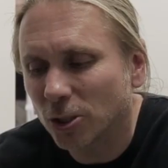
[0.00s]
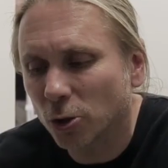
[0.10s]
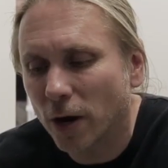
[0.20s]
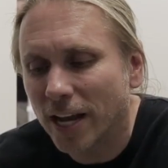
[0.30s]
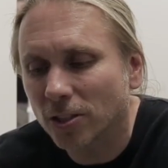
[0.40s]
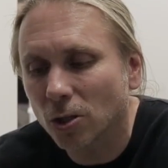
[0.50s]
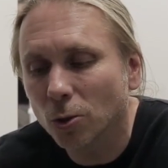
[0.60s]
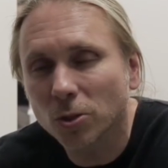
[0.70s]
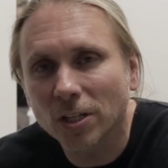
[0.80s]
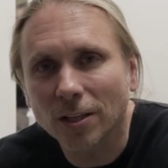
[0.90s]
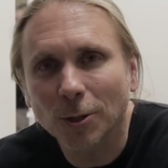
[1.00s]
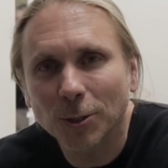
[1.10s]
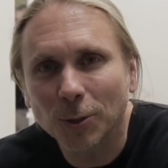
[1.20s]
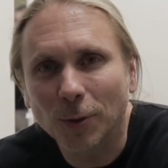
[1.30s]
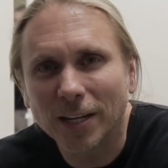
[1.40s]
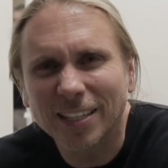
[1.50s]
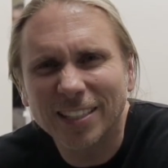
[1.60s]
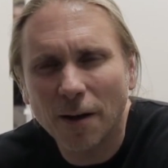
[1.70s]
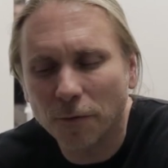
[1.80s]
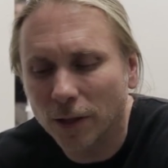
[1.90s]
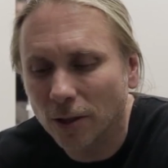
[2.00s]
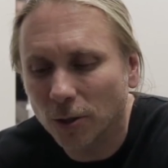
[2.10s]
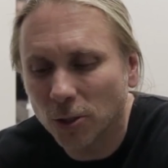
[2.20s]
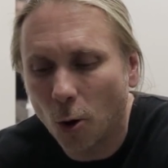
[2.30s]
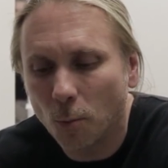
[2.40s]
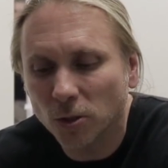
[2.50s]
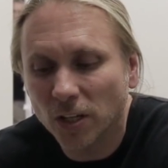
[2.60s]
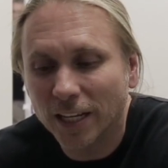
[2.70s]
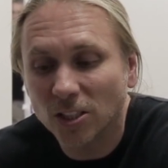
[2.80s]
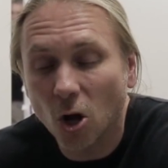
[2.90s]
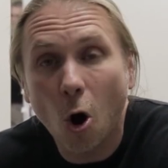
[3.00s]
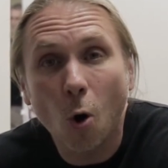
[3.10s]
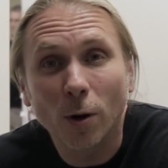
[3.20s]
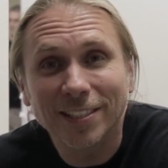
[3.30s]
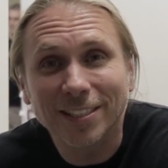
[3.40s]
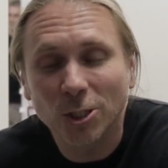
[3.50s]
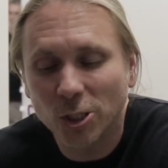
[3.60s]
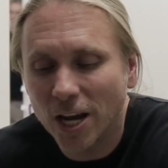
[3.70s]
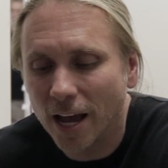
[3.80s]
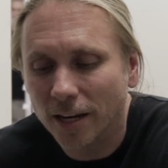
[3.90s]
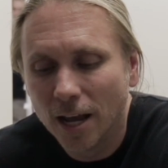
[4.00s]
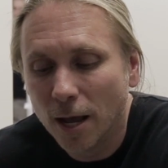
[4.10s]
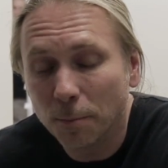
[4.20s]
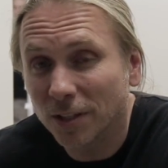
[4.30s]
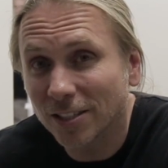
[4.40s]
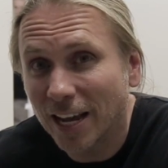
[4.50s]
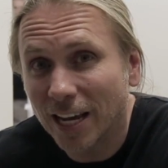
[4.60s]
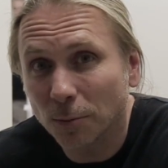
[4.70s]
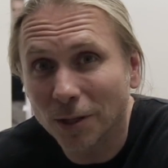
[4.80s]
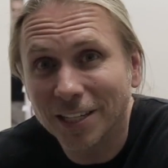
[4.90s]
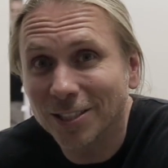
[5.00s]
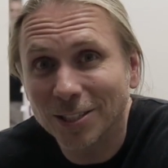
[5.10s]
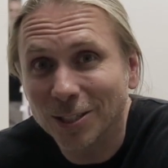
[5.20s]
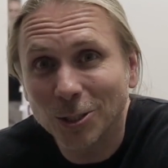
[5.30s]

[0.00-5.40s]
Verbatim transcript: of translucent look to it. It definitely looks almost like it's always in shed, but this animal isn't in